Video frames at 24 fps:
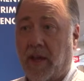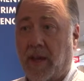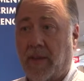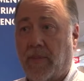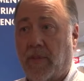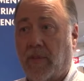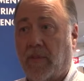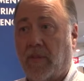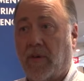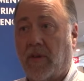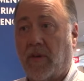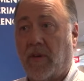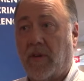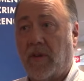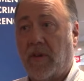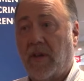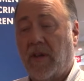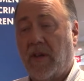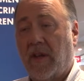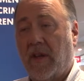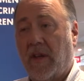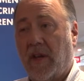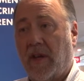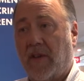capable
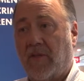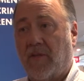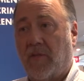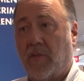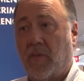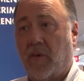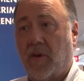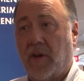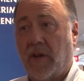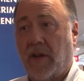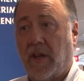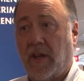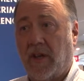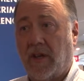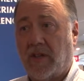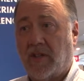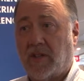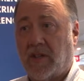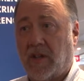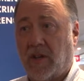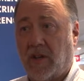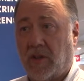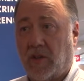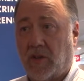of bringing
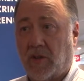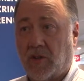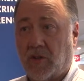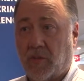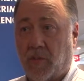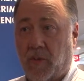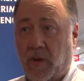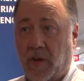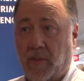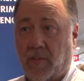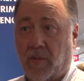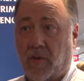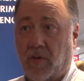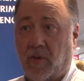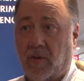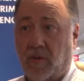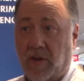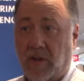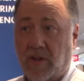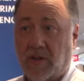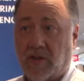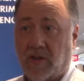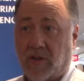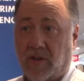skills, people,
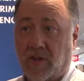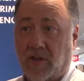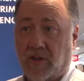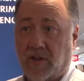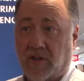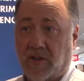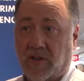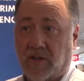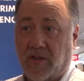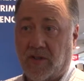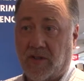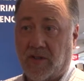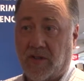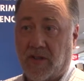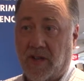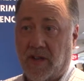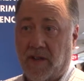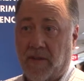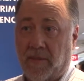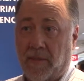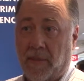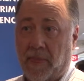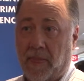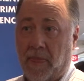resources,
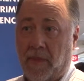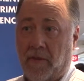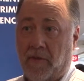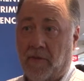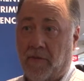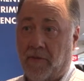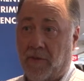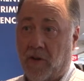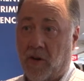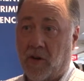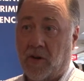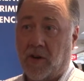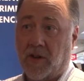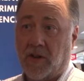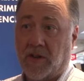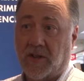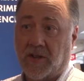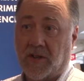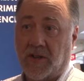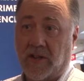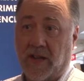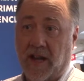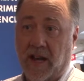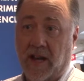
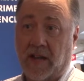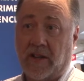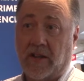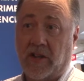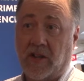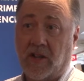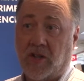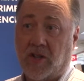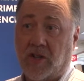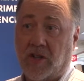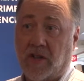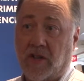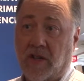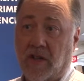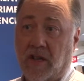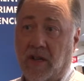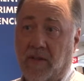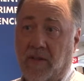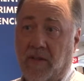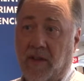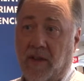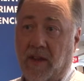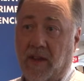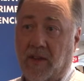focus, knowledge
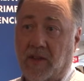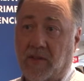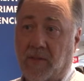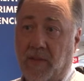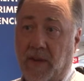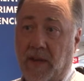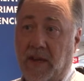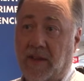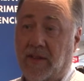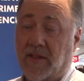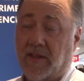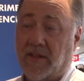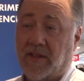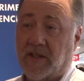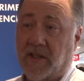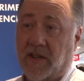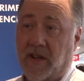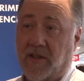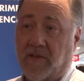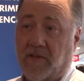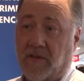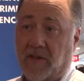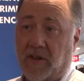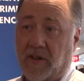that has made this
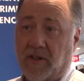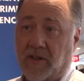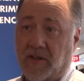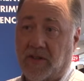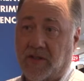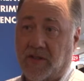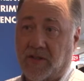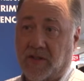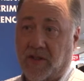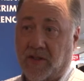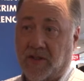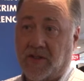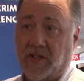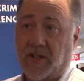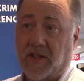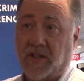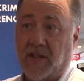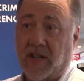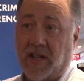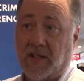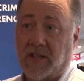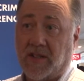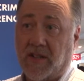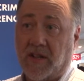conference the
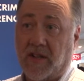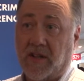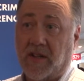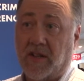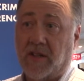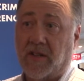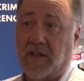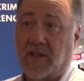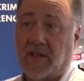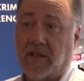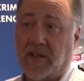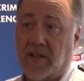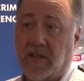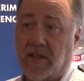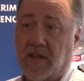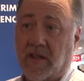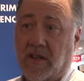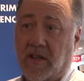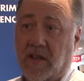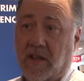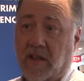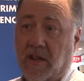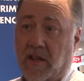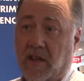success that it is.
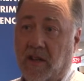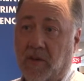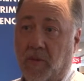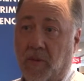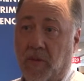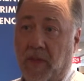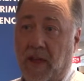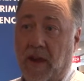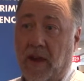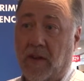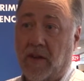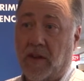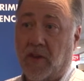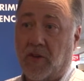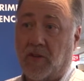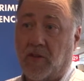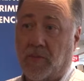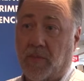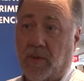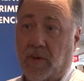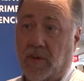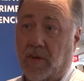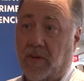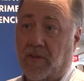And without
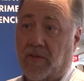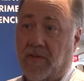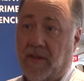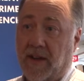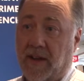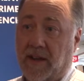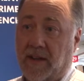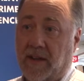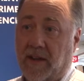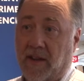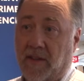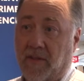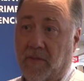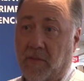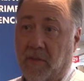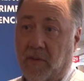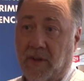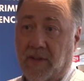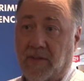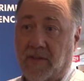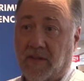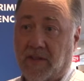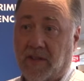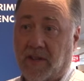Interpol, in fact, I
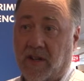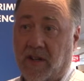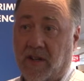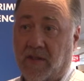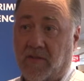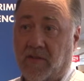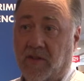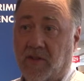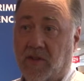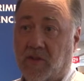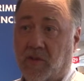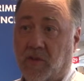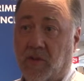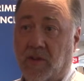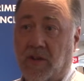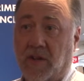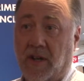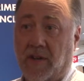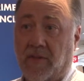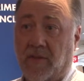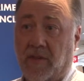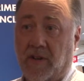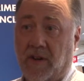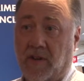believe this conference would
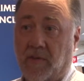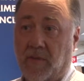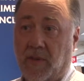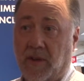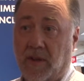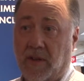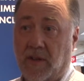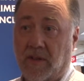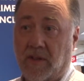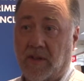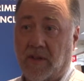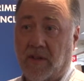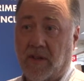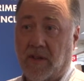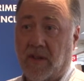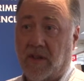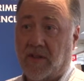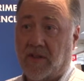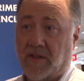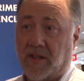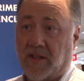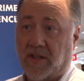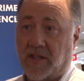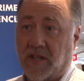never have been
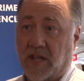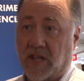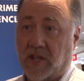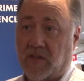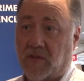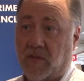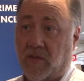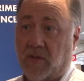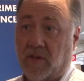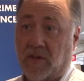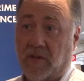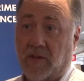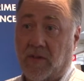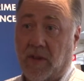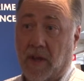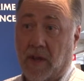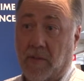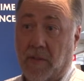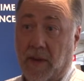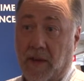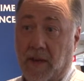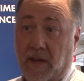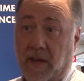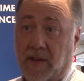successful
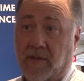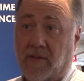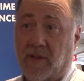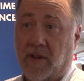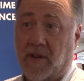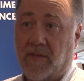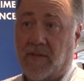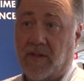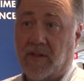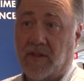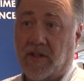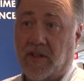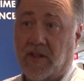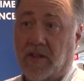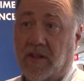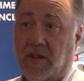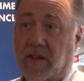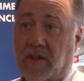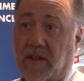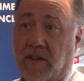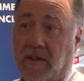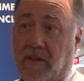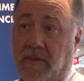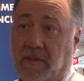and may never have existed.